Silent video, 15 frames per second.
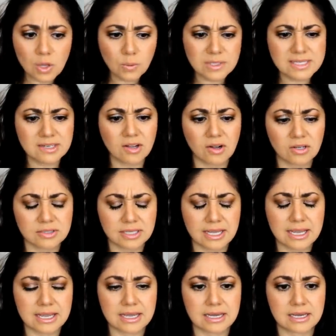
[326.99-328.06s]
what's it called,
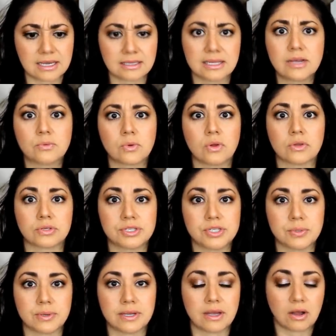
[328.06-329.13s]
a, uh, a lint roller
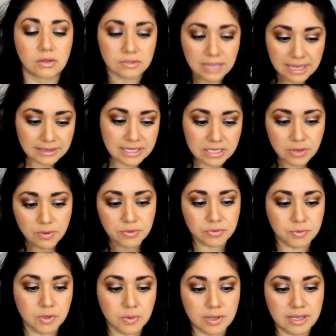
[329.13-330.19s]
to it. I'll lightly go
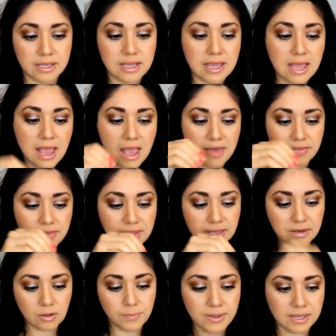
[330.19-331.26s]
through it and
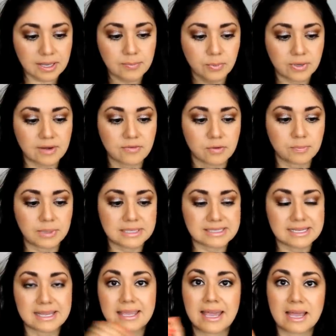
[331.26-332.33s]
then I'll pick up whatever
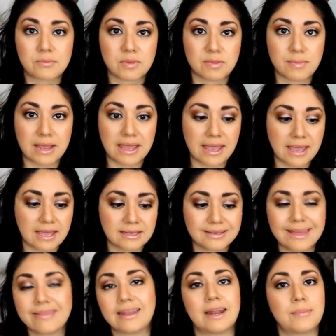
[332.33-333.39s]
bits I can with my hand
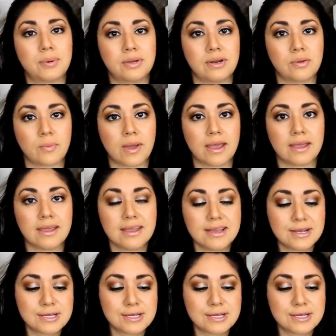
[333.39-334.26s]
and then I put it away.